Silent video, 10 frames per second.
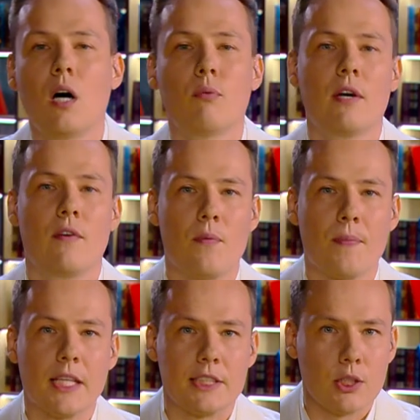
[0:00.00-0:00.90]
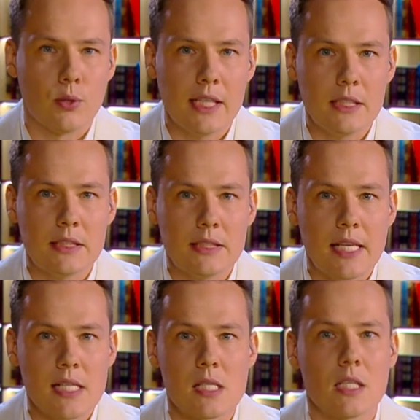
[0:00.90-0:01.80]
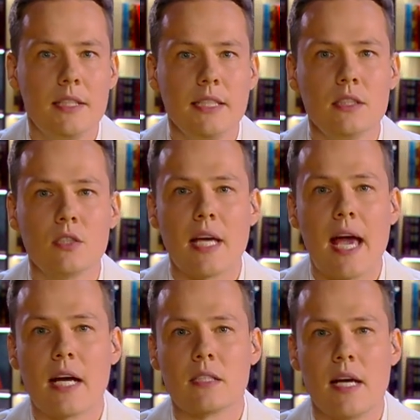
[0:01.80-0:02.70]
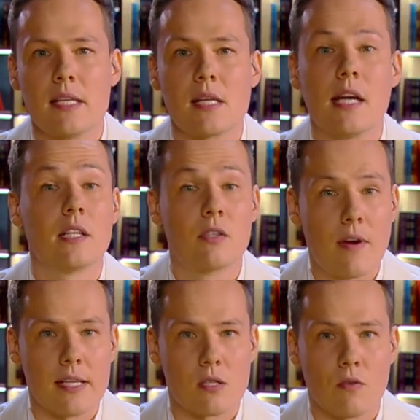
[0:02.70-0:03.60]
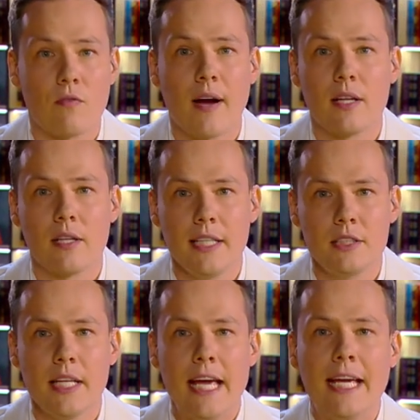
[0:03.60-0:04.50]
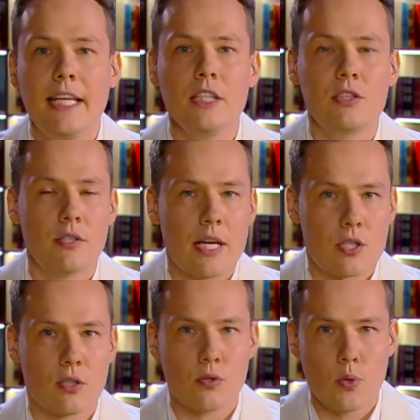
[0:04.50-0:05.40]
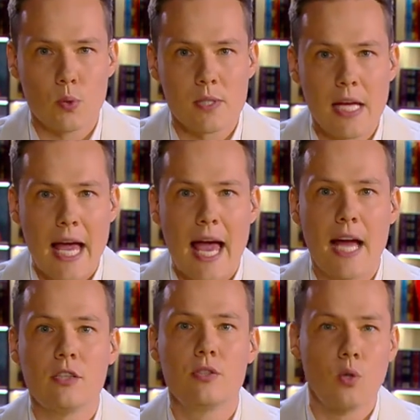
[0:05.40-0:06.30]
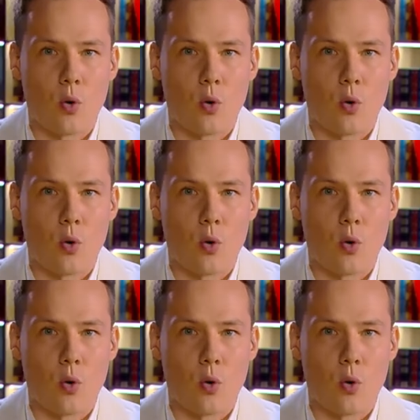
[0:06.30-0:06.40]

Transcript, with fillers: However, the United States did not act as an aggressor, violating international rules and